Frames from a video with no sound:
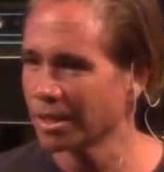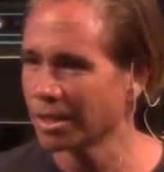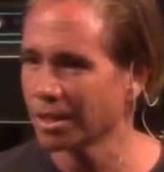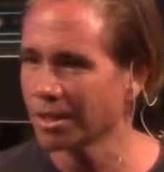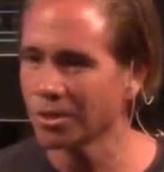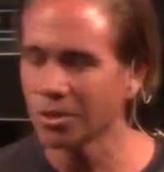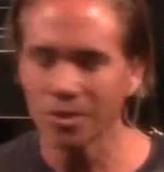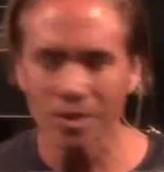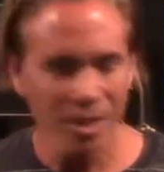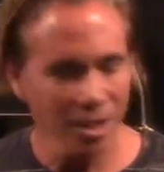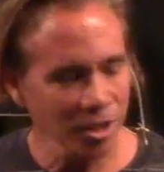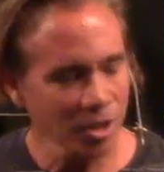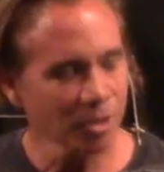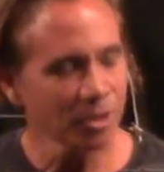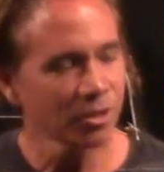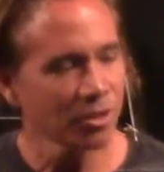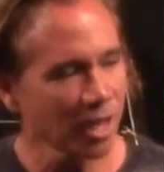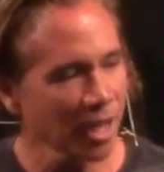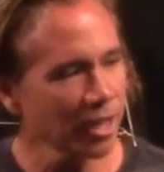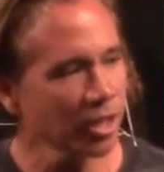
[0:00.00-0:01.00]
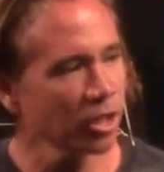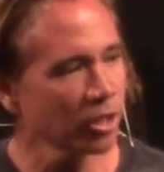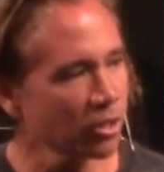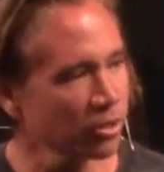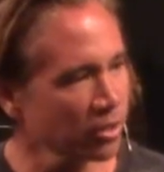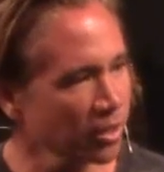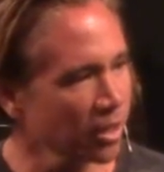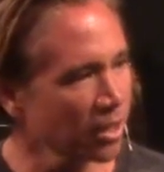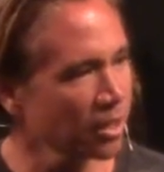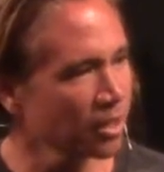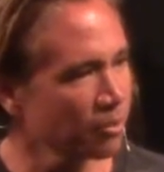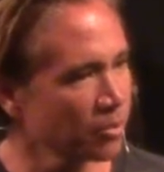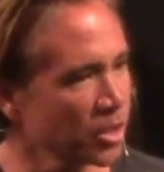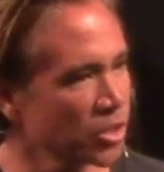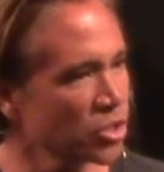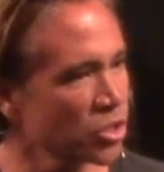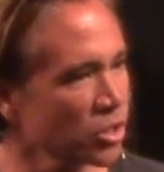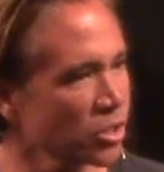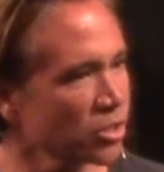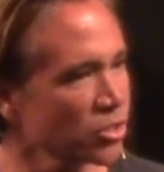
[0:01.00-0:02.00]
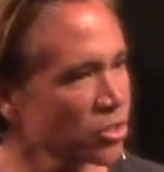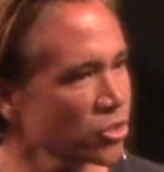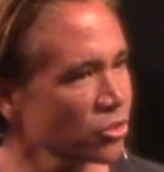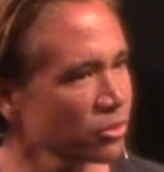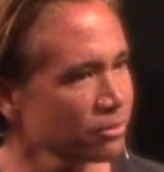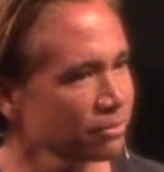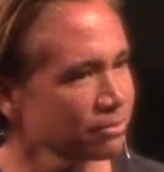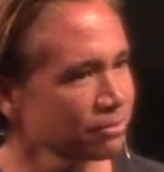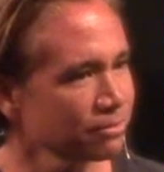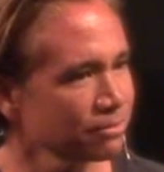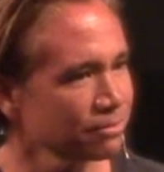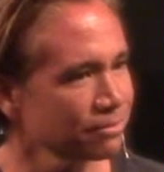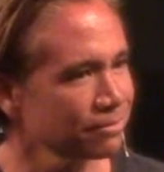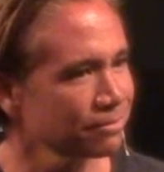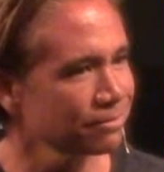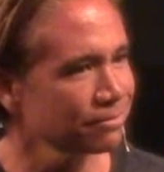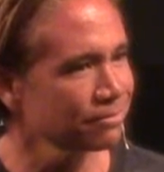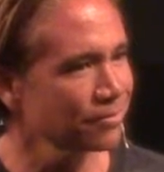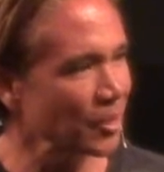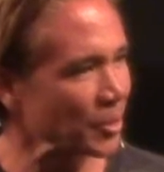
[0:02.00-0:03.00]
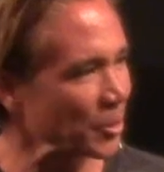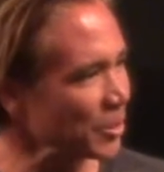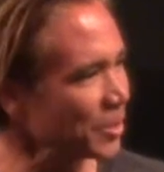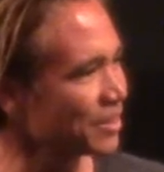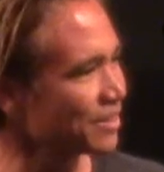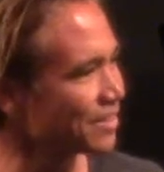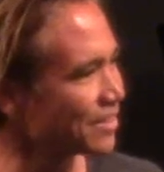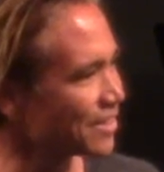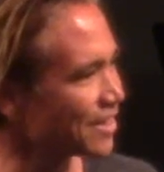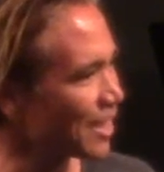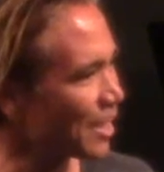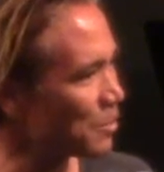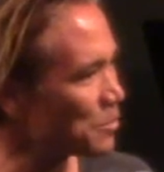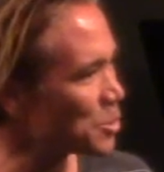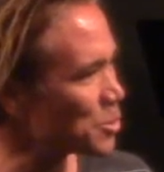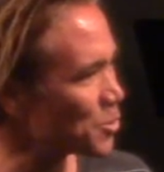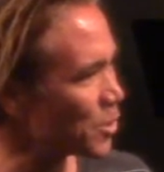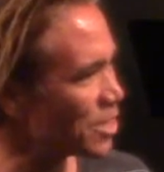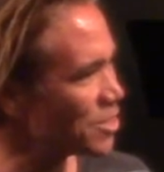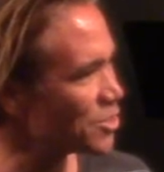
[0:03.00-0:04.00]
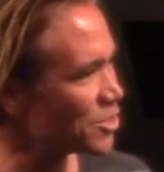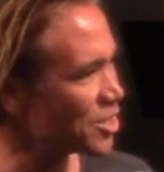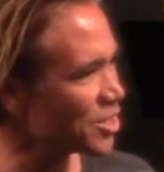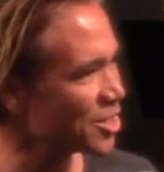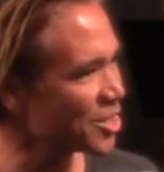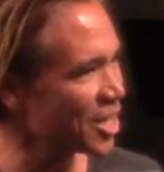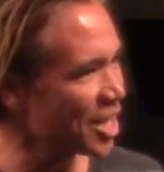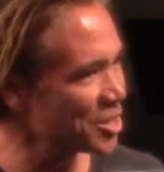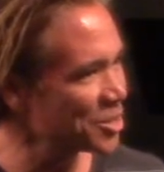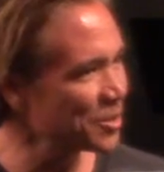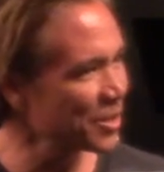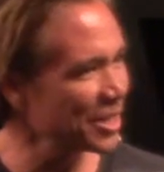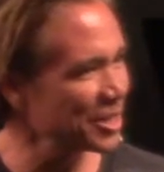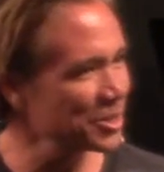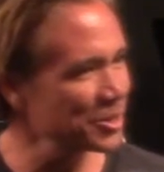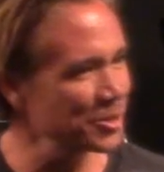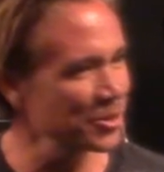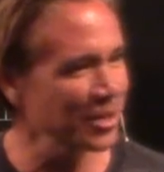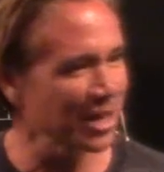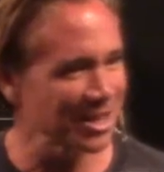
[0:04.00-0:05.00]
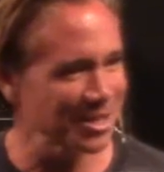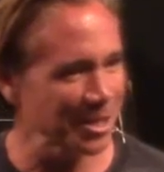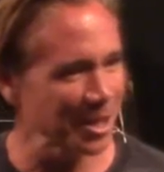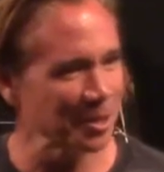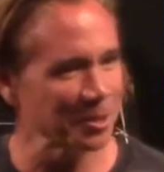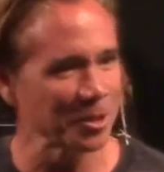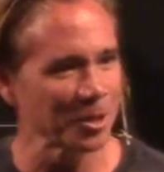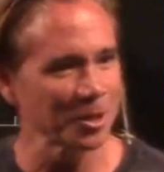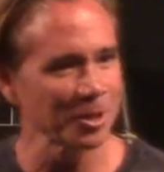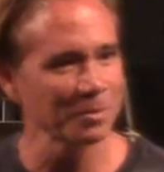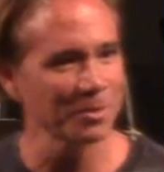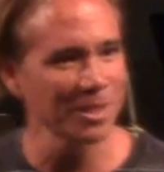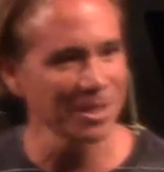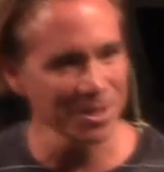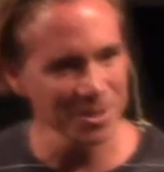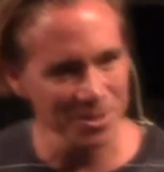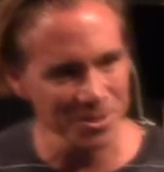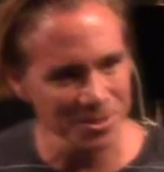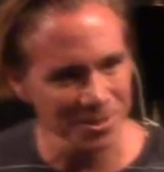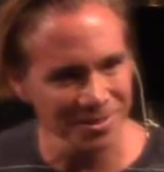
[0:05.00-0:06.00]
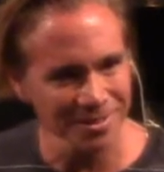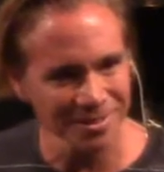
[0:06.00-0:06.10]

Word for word: You know, I could, I could create a big church. I could. I was raised in it. I know how to do it. I sat in all the meetings.